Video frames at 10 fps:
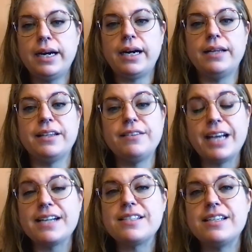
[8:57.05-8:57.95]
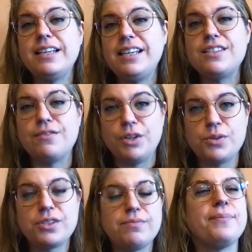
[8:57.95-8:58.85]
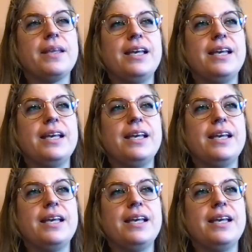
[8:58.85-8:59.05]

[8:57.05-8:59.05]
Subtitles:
And then lastly, ease of use.